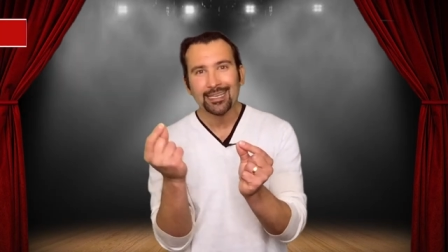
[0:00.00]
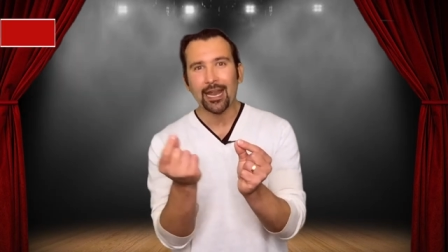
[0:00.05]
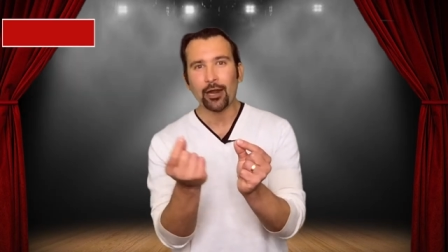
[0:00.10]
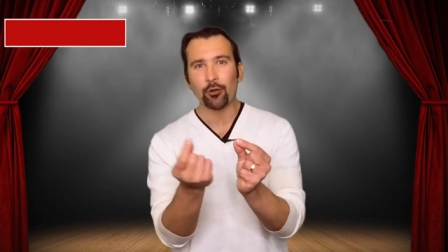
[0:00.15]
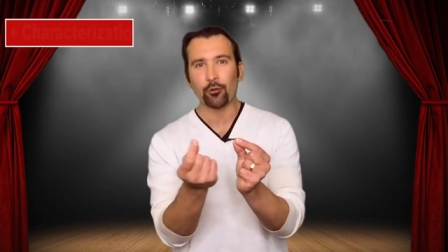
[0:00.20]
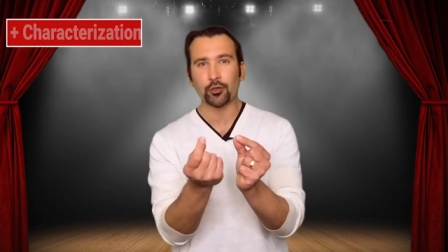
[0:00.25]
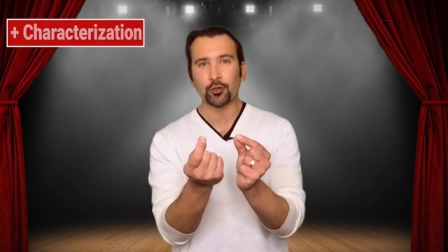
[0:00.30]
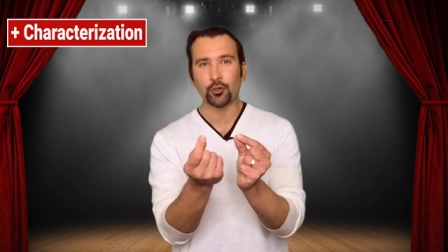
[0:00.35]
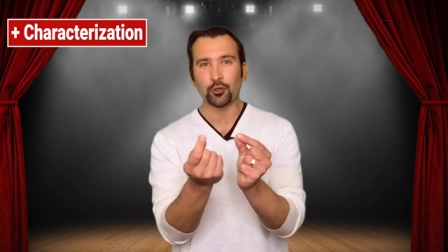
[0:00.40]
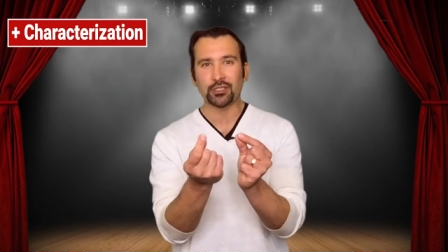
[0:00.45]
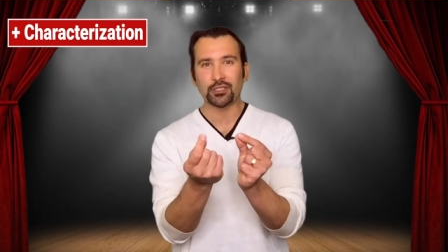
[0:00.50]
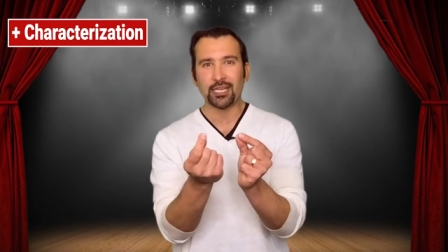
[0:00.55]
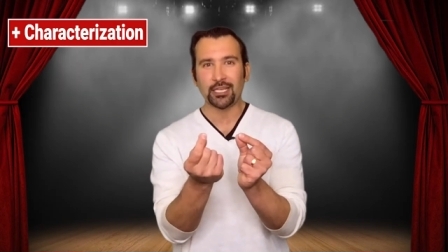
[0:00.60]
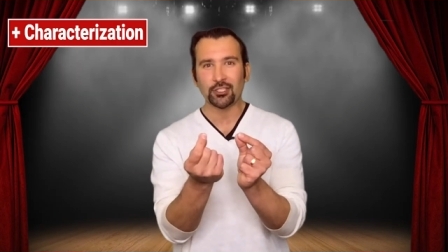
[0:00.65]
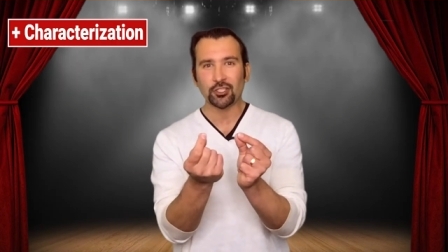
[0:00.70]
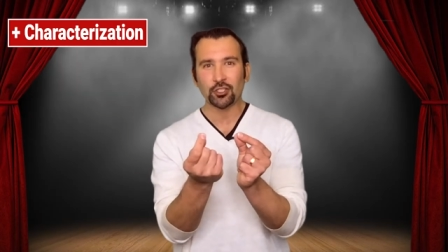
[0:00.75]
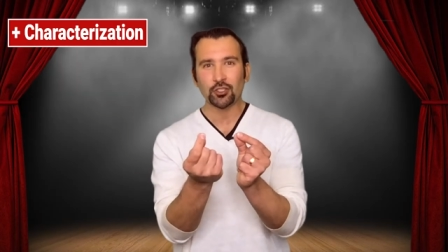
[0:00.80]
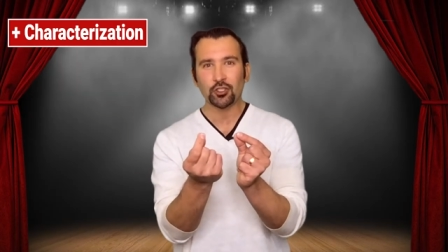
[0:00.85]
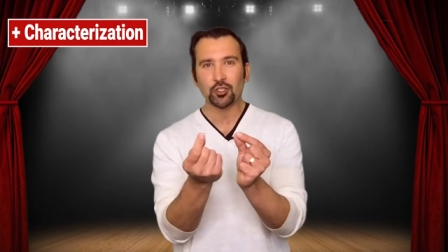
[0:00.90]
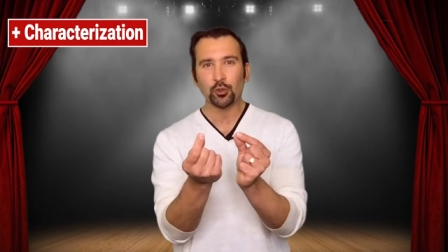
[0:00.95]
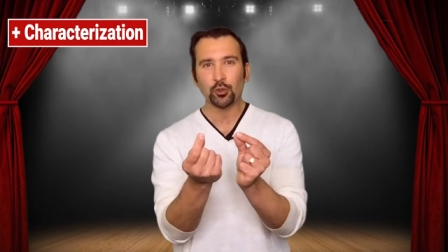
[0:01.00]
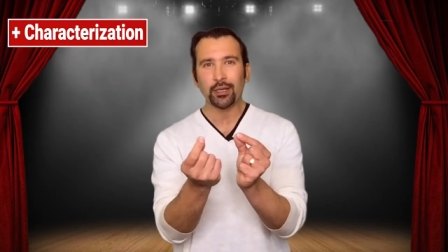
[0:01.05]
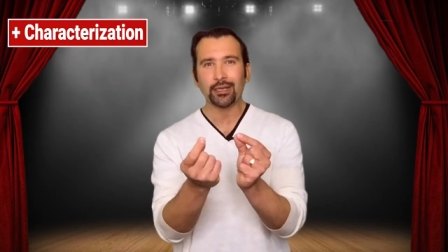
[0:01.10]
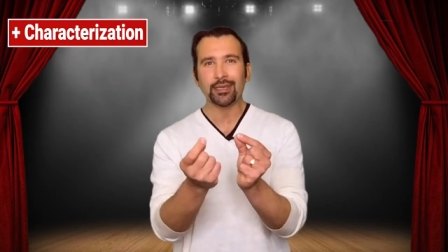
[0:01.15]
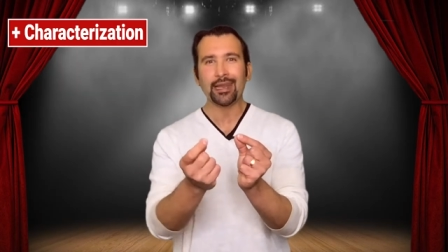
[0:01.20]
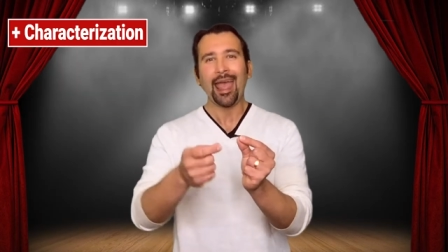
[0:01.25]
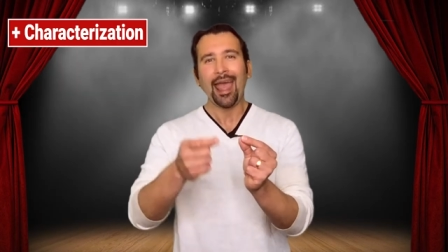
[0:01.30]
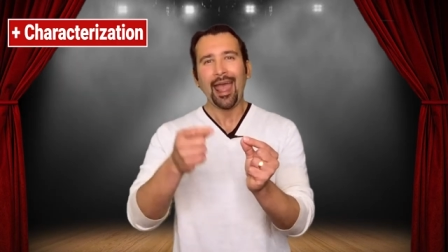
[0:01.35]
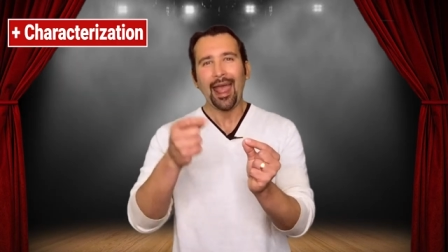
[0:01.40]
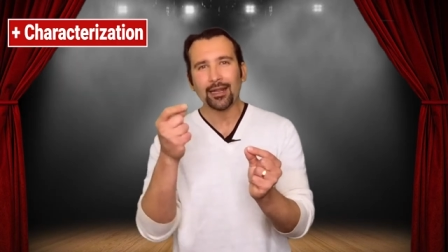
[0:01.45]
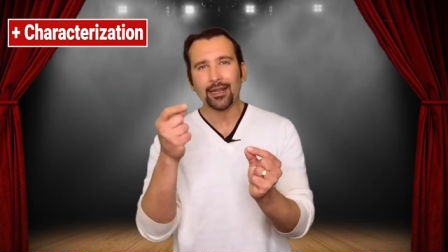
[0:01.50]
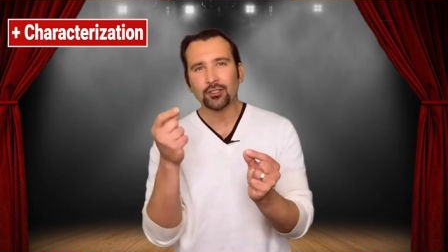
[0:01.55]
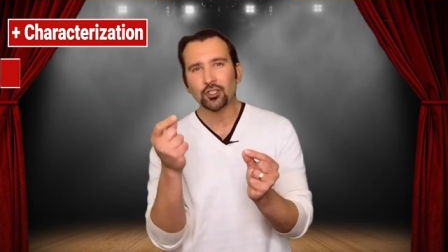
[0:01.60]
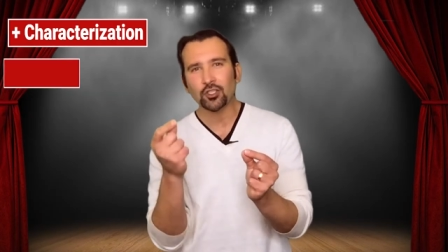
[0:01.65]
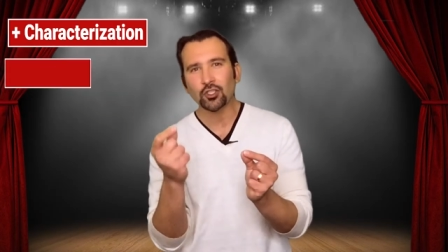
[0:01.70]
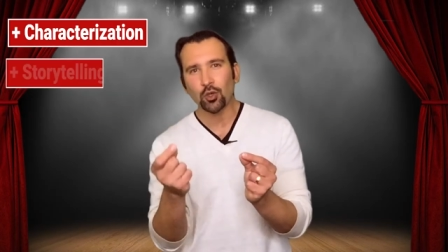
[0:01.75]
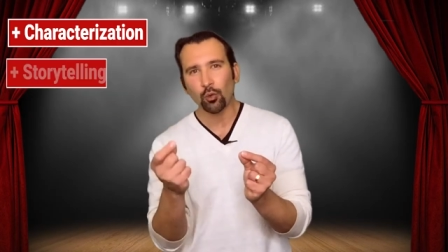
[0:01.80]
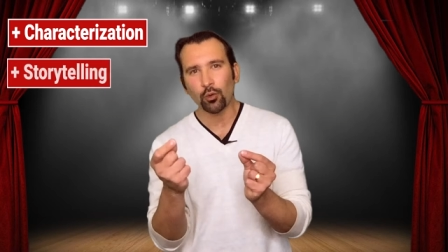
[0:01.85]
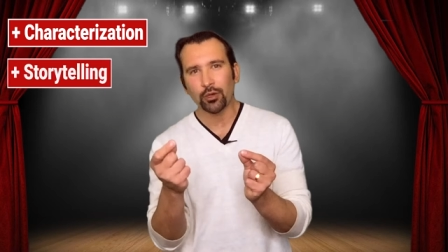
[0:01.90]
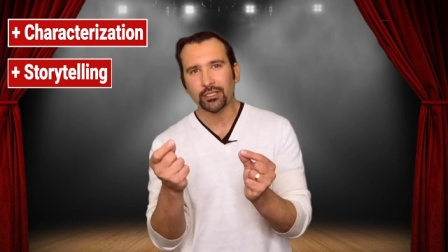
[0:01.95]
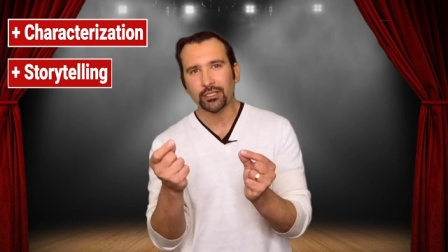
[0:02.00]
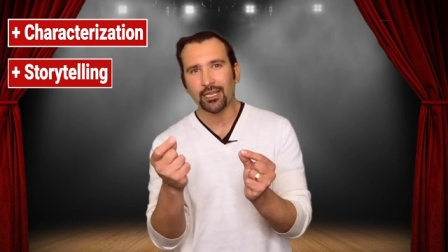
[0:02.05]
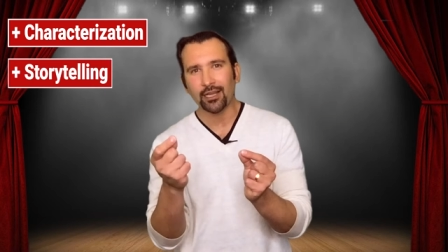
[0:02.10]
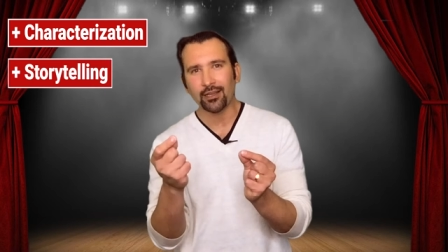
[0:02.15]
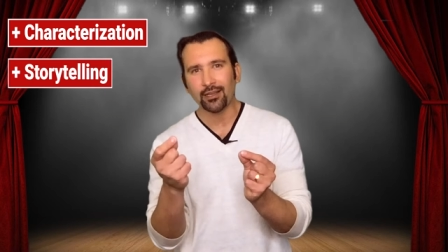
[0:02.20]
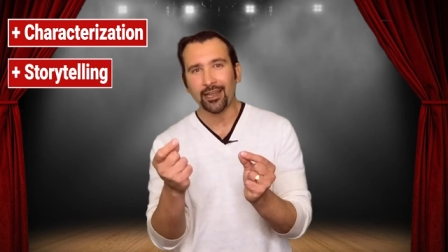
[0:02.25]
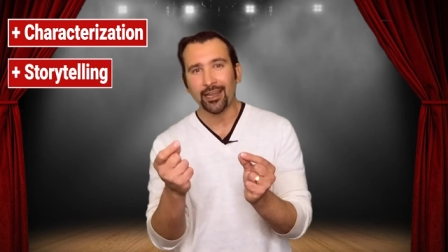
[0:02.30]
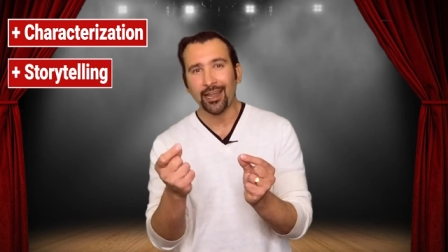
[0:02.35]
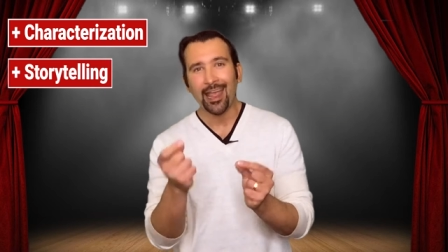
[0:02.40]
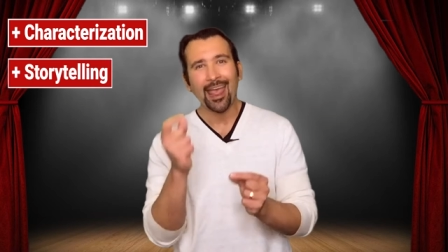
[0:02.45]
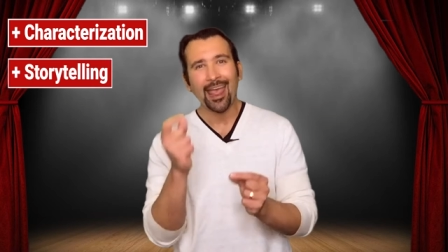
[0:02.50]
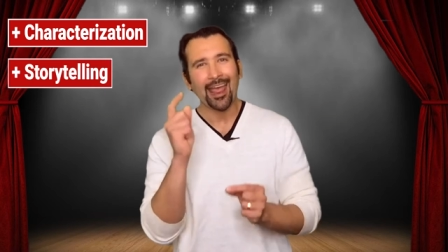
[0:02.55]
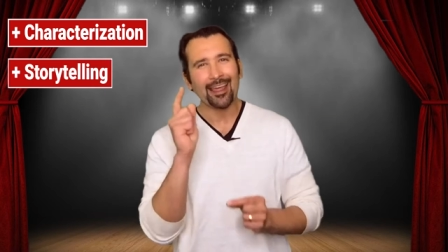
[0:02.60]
characterization to it and storytelling.